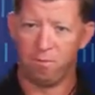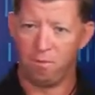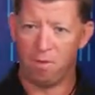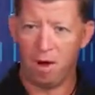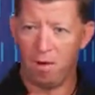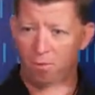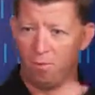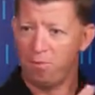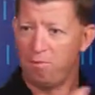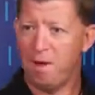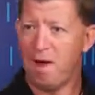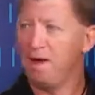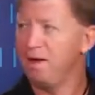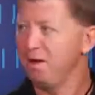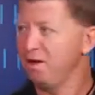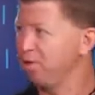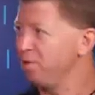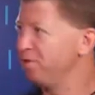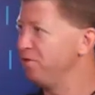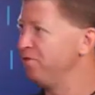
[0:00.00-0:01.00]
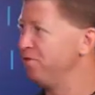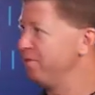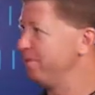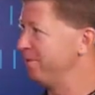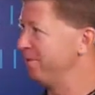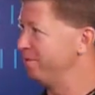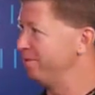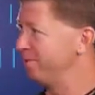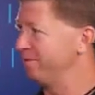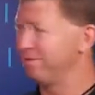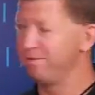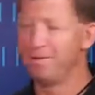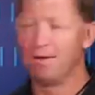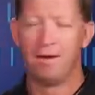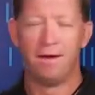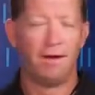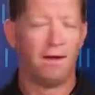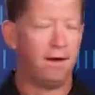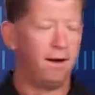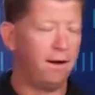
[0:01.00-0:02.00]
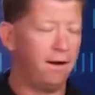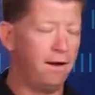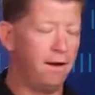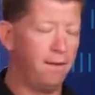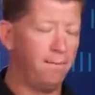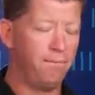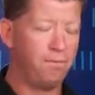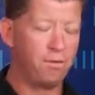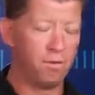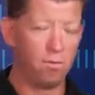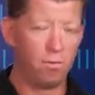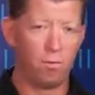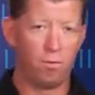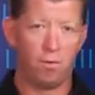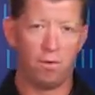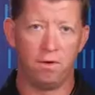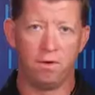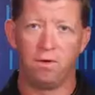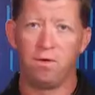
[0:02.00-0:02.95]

almost panicked questions. Number one,